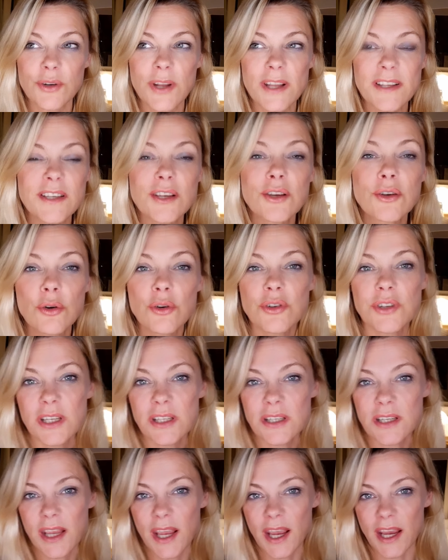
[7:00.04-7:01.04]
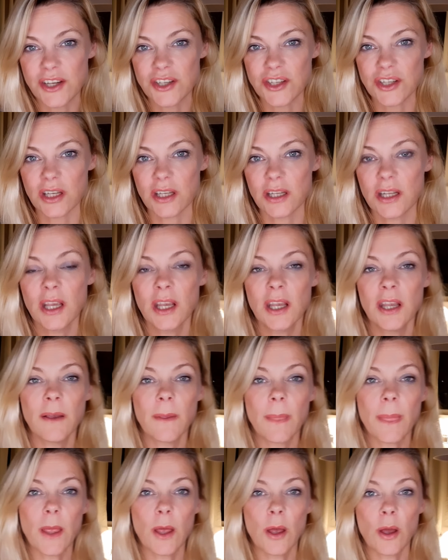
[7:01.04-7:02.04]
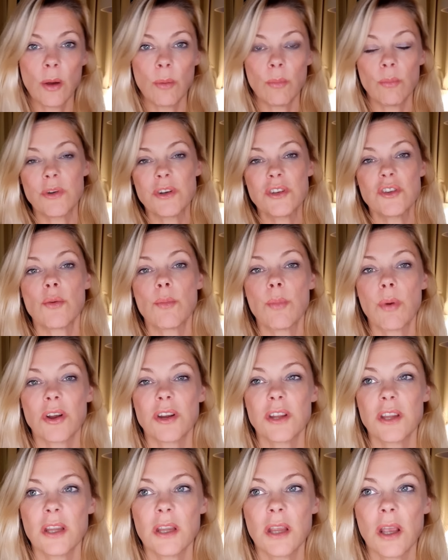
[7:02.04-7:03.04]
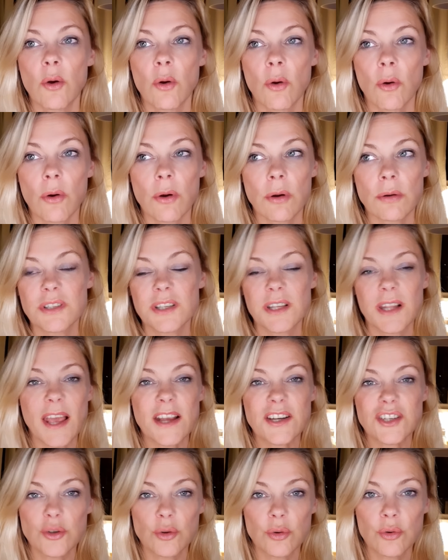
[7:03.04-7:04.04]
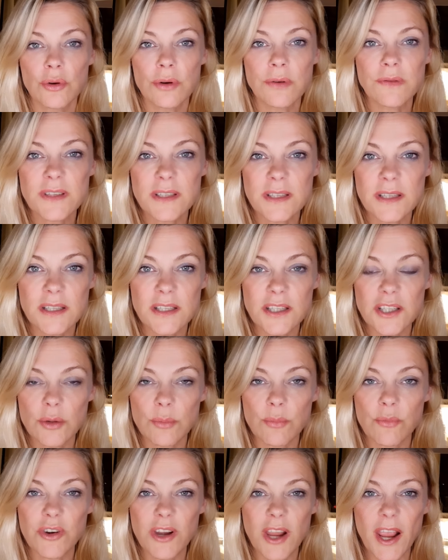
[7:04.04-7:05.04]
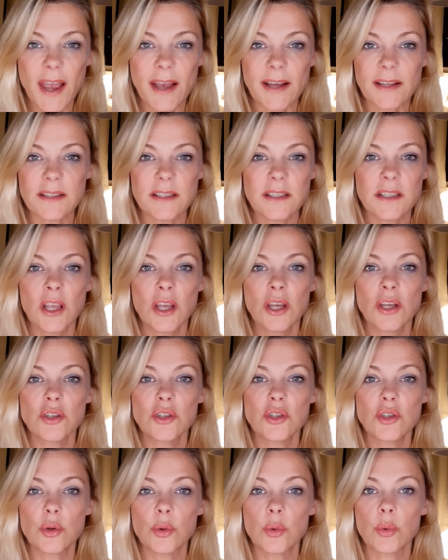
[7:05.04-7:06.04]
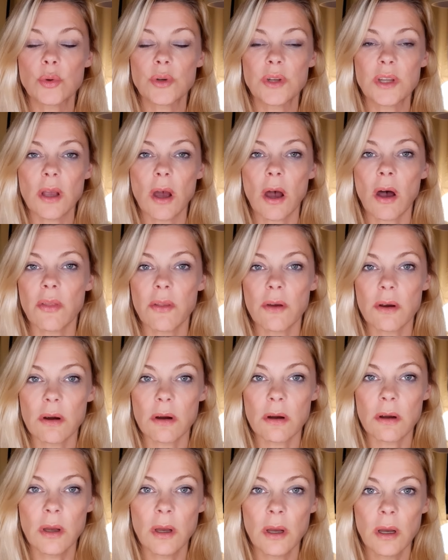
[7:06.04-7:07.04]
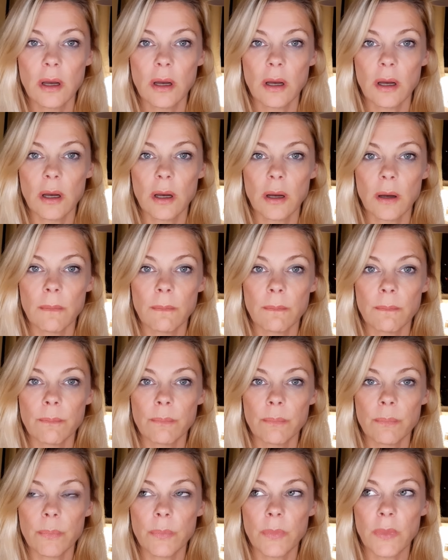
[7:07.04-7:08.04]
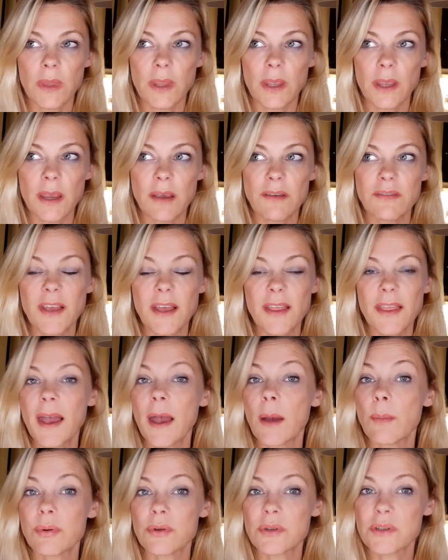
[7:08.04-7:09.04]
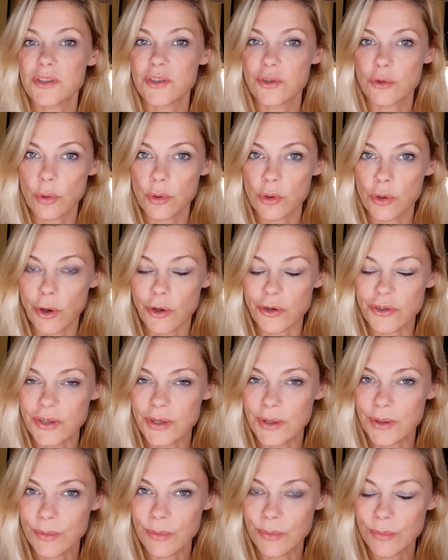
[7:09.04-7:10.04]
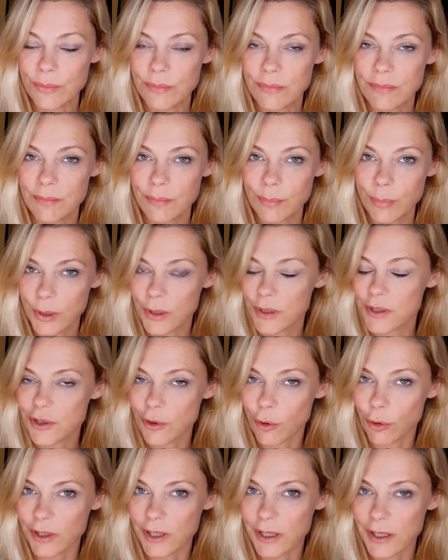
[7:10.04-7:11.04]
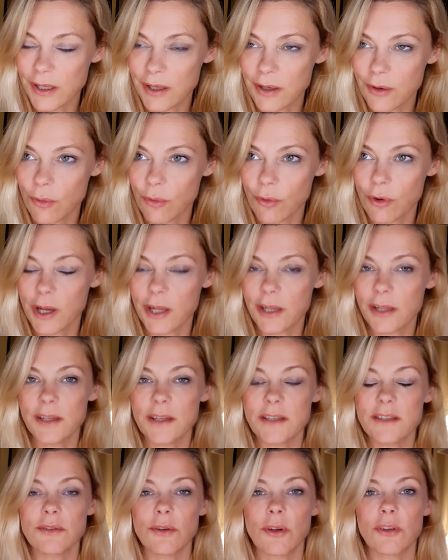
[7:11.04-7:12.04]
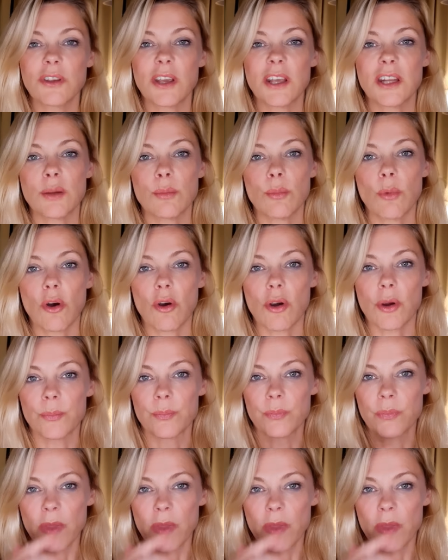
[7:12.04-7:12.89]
that's a good indication when your body or slash your nervous system reacts to the other. If that happens, you're not platonic, or at least not anymore.